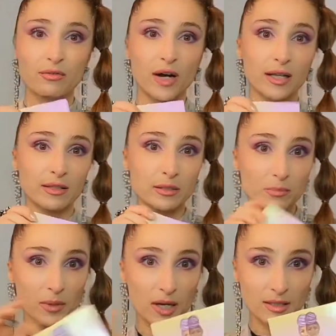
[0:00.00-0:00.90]

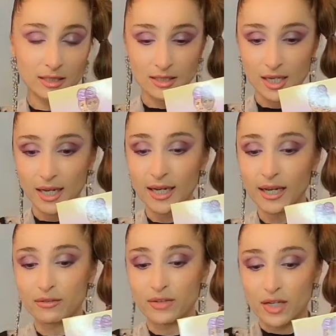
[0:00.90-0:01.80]
Violent palette, I
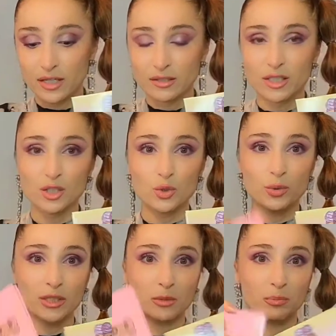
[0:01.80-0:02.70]
have the
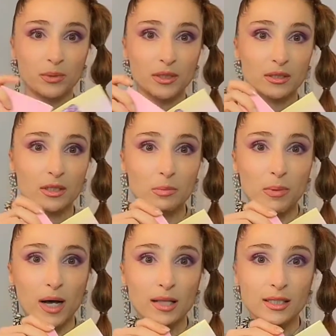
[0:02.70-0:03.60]
Sweet Pink
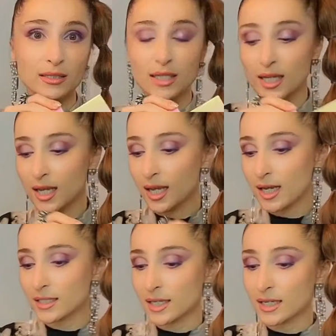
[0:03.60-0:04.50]
palette,
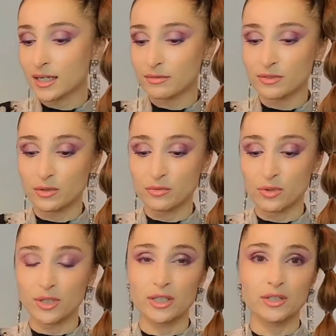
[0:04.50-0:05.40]
and I have the
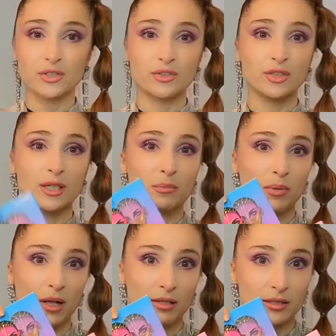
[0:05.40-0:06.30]
Warriors 3
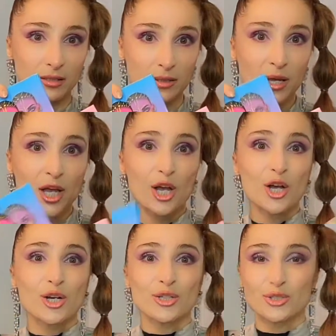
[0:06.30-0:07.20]
palette.
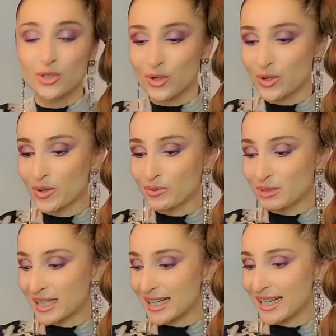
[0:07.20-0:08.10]
So
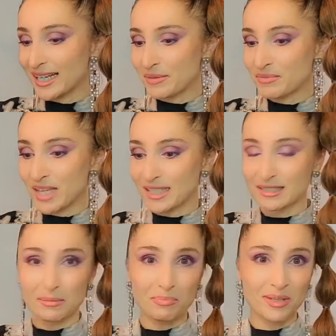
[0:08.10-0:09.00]

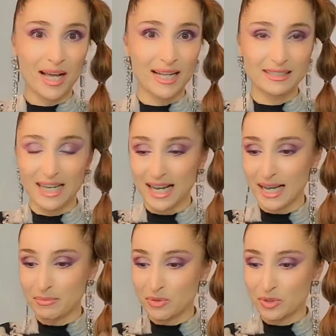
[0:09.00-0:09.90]
that's the plan.
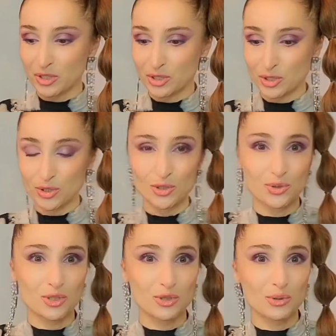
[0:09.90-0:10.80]
I'm going to
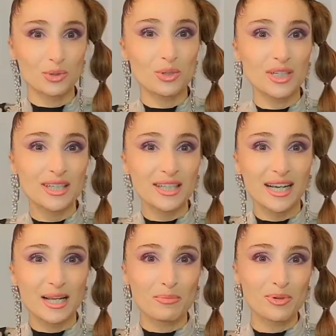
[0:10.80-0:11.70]
do the tutorial
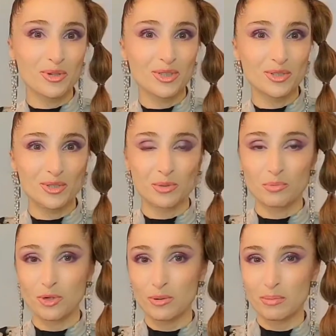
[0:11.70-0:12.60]
and I'm going to
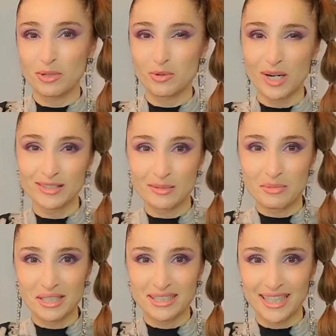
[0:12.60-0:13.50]
probably rank
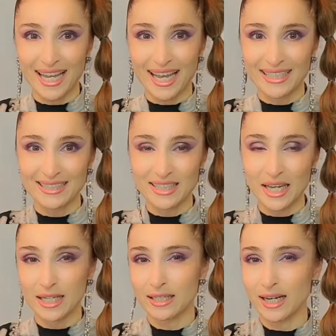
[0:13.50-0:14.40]
them at the end.
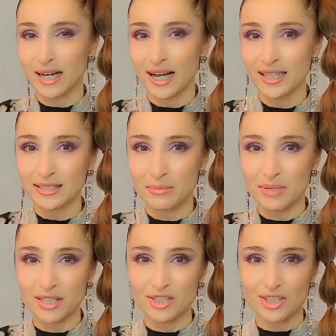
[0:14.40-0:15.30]
And as I
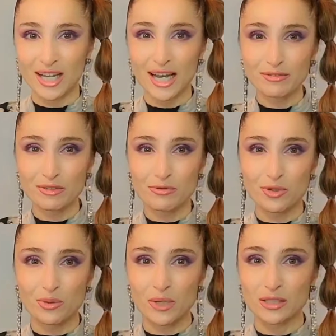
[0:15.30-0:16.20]
mentioned, I have them
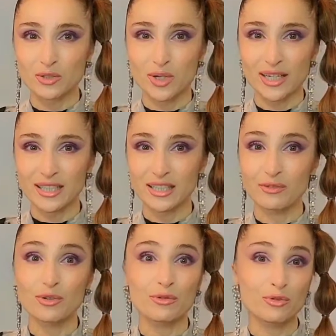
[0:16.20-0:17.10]
for a while so I can
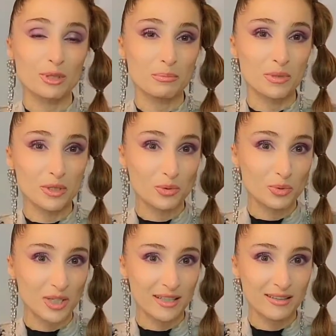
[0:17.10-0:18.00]
give you a full
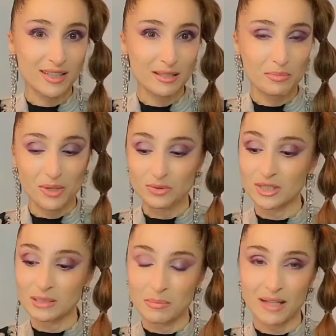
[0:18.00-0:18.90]
opinion what I think about
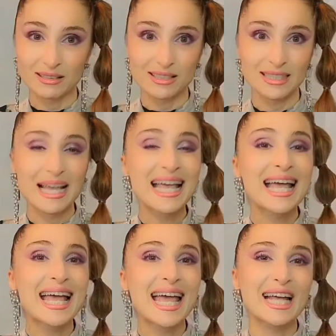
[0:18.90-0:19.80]
these palettes.
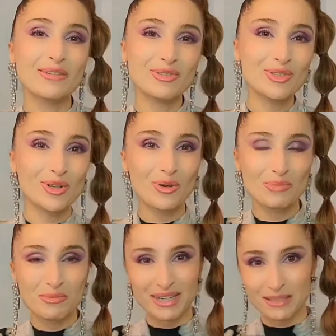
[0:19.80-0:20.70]
And if you don't know
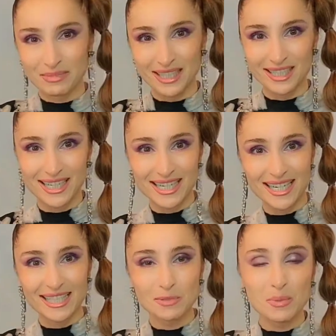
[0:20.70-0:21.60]
me, my name is
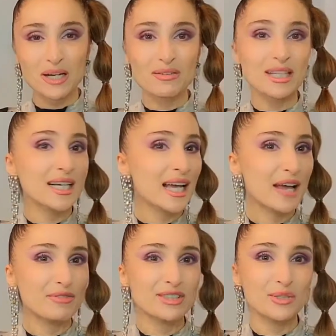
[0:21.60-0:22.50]
Angelica Kasparova. Like,
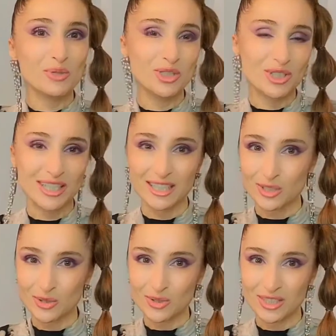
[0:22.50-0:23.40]
everything was
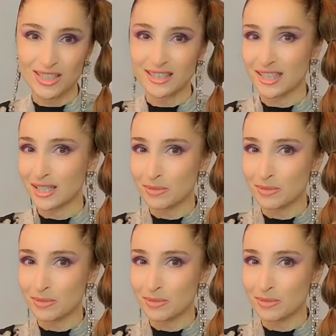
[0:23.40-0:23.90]
related to skincare.